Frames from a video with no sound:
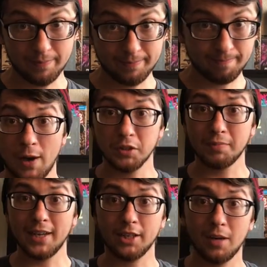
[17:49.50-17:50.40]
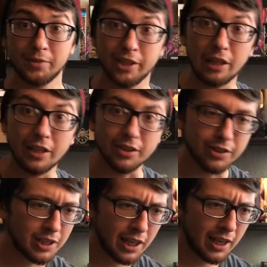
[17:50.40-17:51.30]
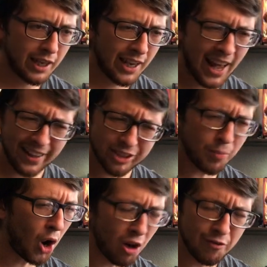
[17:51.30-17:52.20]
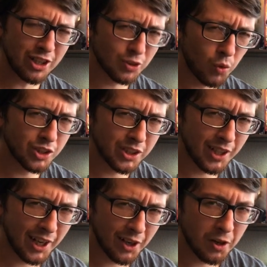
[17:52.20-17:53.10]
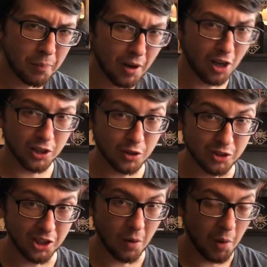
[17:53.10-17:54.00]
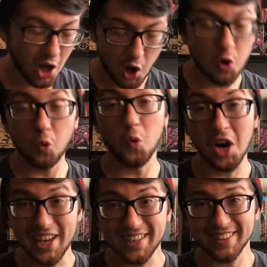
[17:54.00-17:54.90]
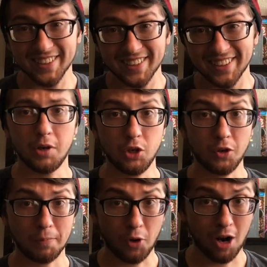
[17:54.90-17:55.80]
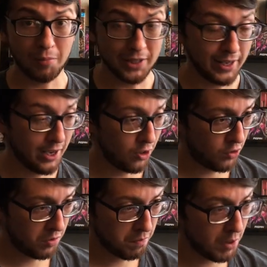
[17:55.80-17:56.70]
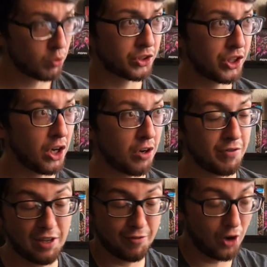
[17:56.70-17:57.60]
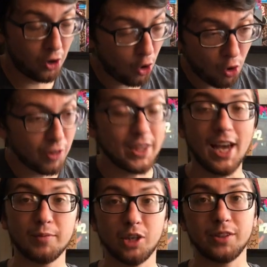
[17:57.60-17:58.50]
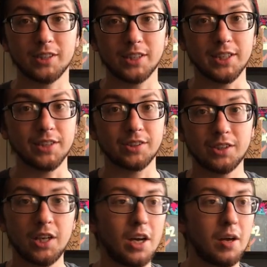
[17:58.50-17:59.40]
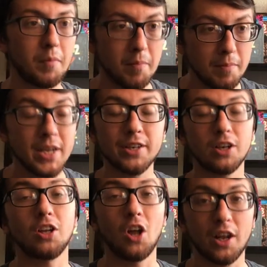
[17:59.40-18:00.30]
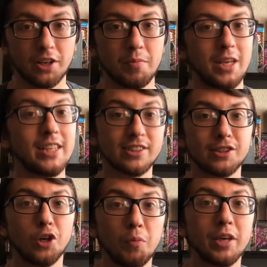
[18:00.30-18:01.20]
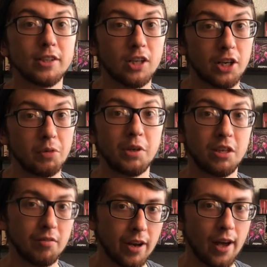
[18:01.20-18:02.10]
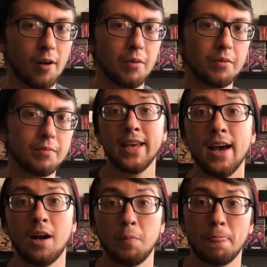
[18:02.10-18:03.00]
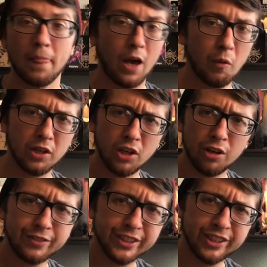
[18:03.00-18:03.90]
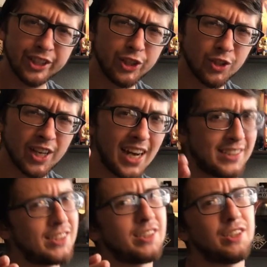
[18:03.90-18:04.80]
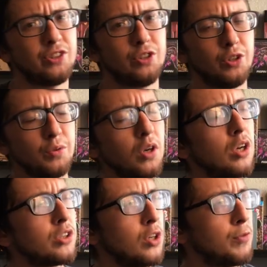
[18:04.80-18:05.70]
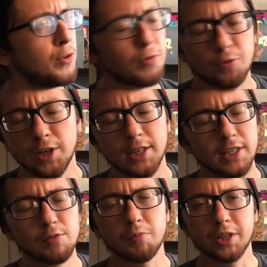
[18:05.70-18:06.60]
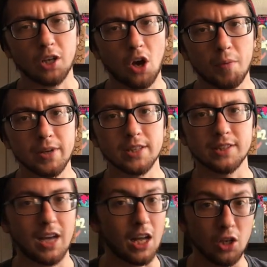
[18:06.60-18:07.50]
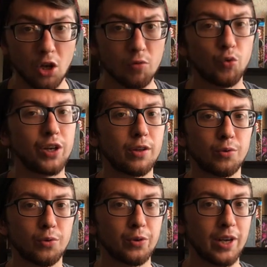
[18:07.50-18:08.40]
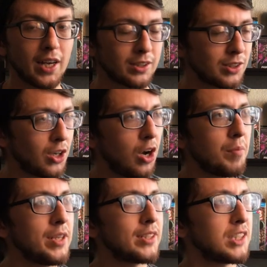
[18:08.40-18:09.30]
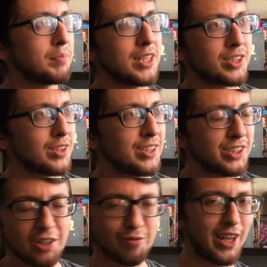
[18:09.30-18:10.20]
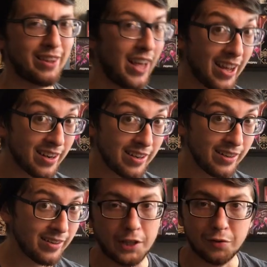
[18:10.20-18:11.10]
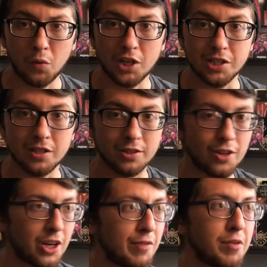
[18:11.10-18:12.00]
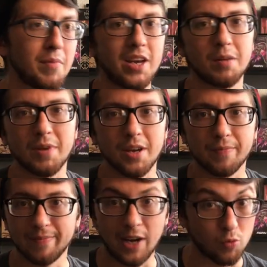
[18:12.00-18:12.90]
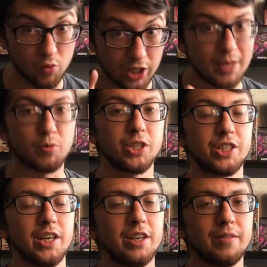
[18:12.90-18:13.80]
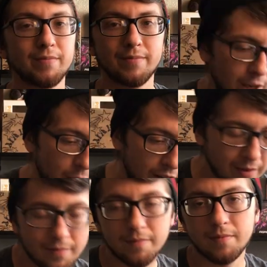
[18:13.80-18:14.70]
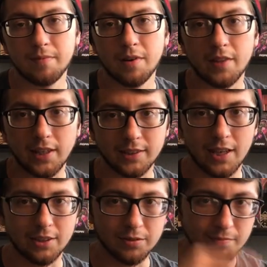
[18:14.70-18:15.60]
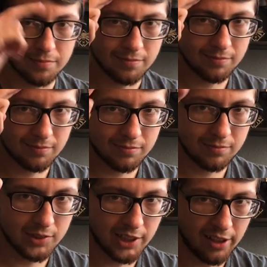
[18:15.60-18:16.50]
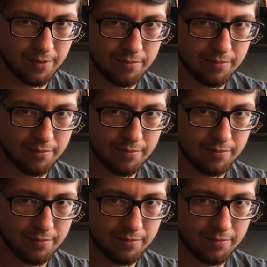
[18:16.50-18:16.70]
up. So that was my top 10 list. It had some obvious ones in there, but also some what? But you could probably tell most of, if not all the games on this list meant a lot to me and still mean a lot to me even now. But yeah, I would love to see your guys' list too. So feel free to leave them in the comments. I love reading through you guys' comments, especially stuff like that. Thanks for watching this long if you made it, man. I really appreciate it. Anyway, thanks guys. See